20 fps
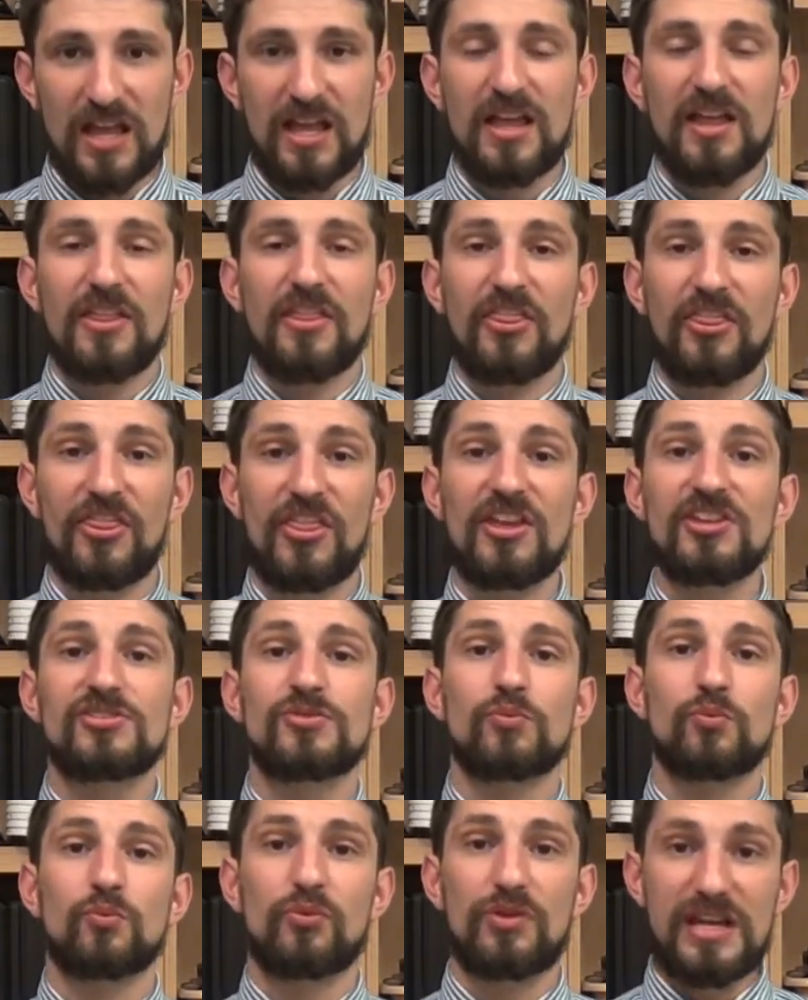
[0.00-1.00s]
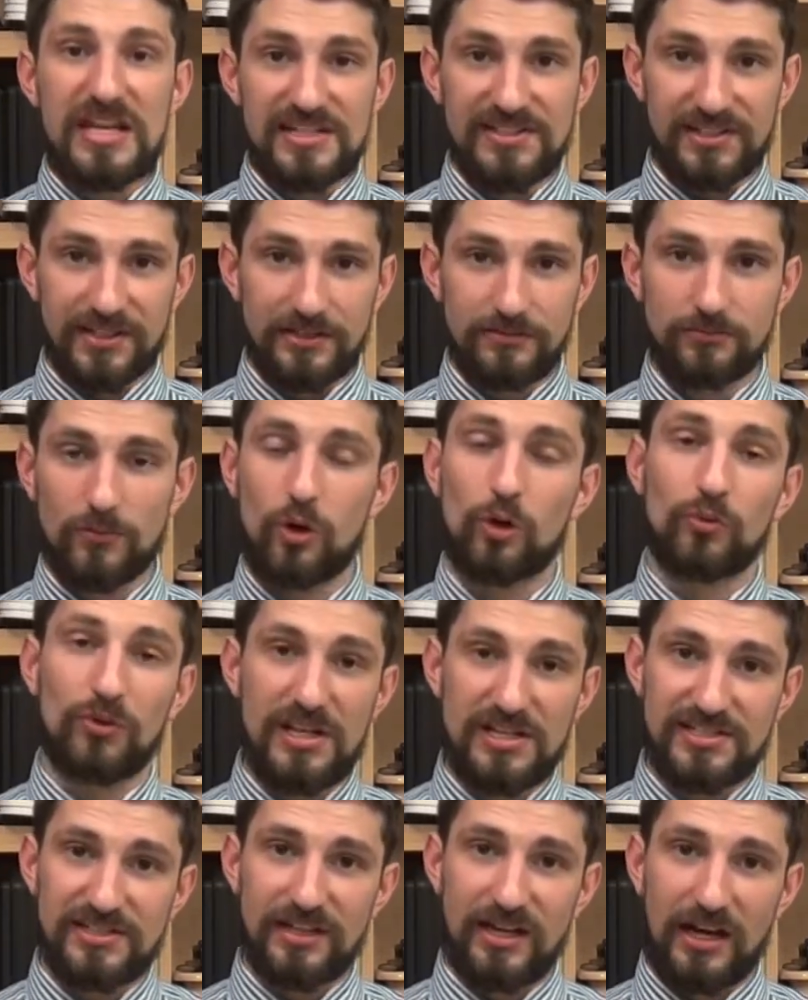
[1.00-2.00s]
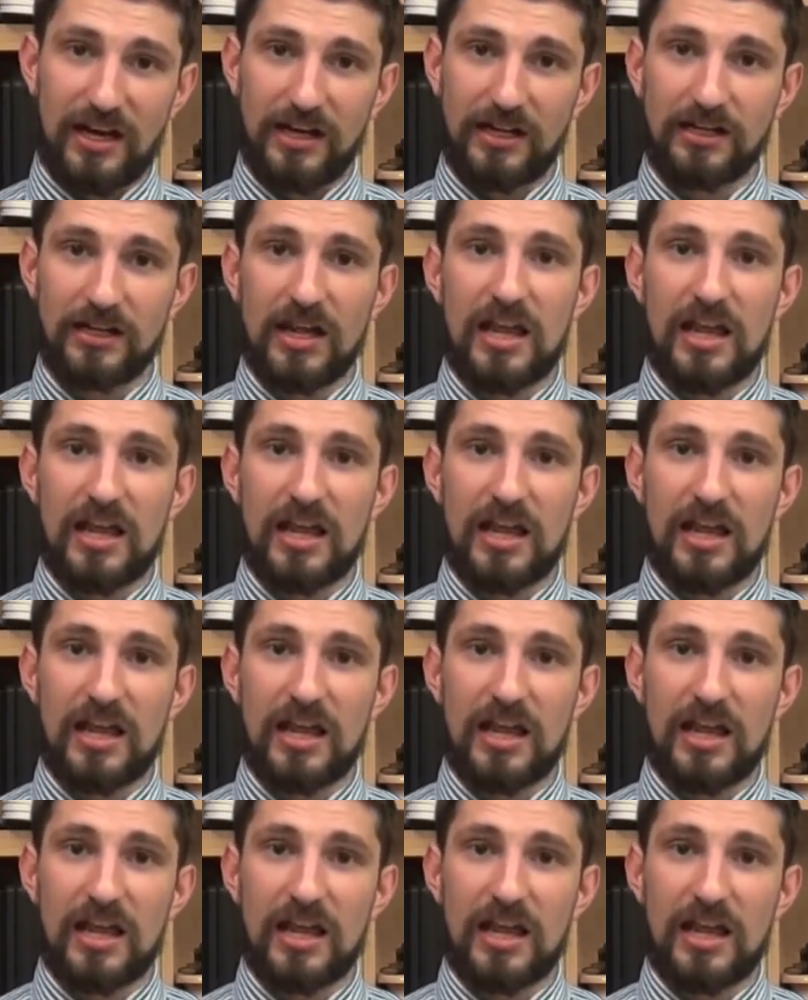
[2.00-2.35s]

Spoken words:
This reason, or reasoning,